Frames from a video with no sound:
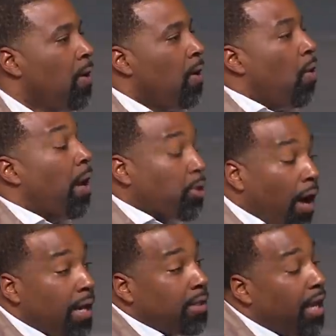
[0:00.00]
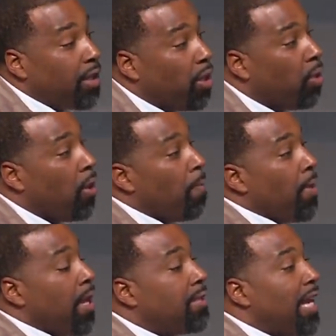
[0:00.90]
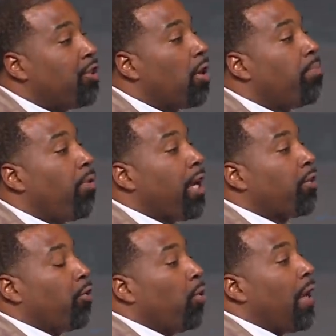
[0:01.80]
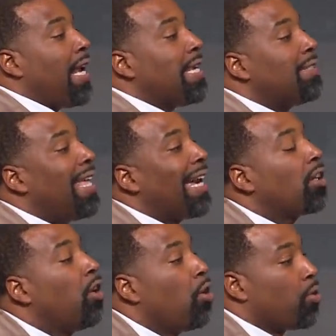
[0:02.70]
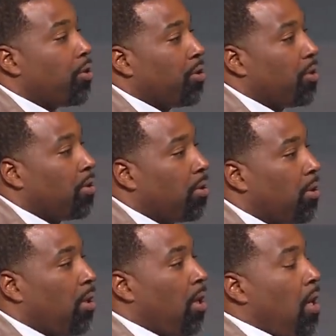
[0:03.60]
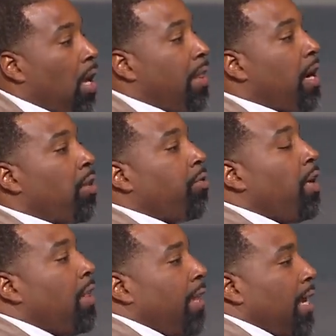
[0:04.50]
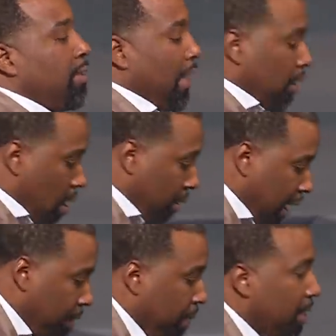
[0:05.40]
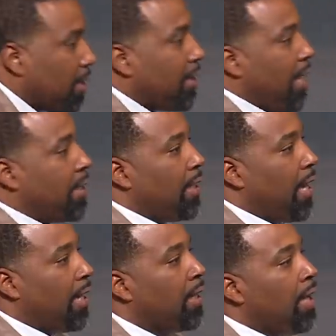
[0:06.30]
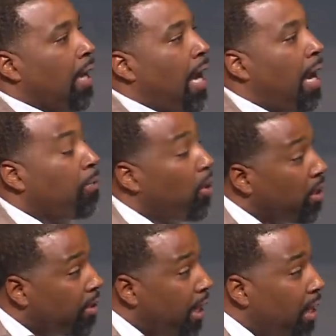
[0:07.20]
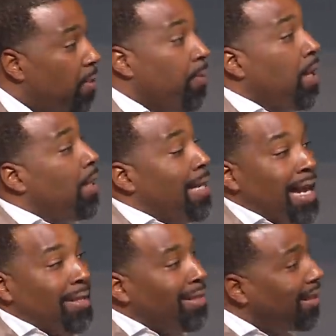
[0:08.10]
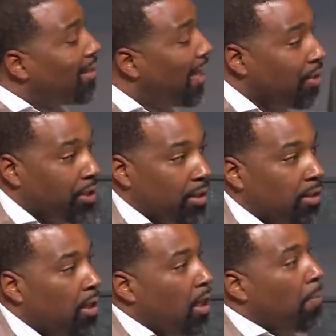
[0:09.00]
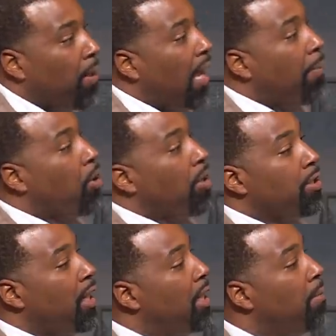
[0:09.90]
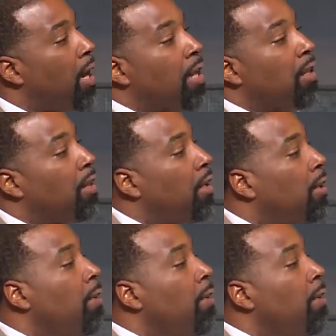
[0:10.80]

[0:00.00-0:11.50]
What I'm trying to tell you is that your breakthrough is that close. And there are three things that God gave me to say tonight, and I'm going to say them not in succession, but I'm going to say them under the